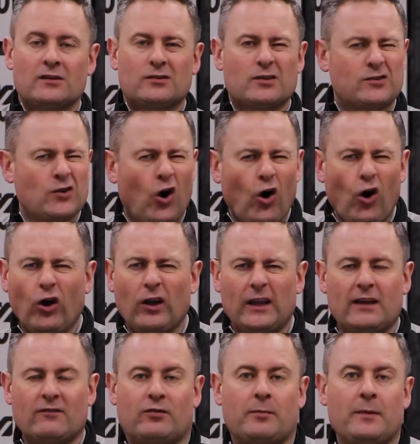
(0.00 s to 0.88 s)
So it's all
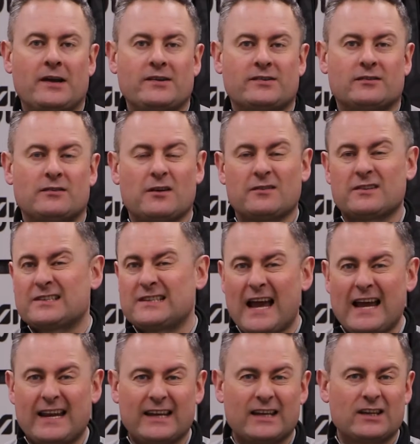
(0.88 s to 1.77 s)
the information around
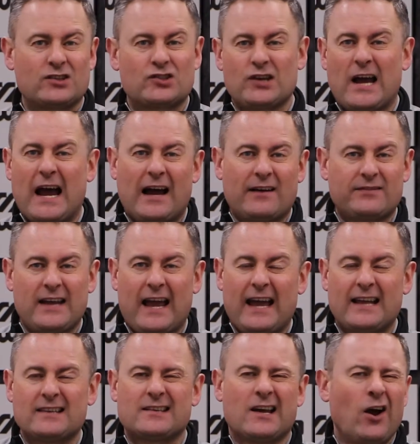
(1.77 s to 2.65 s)
settings, shafts,
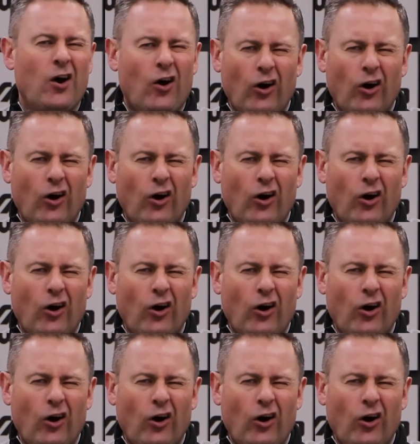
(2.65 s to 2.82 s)
heads,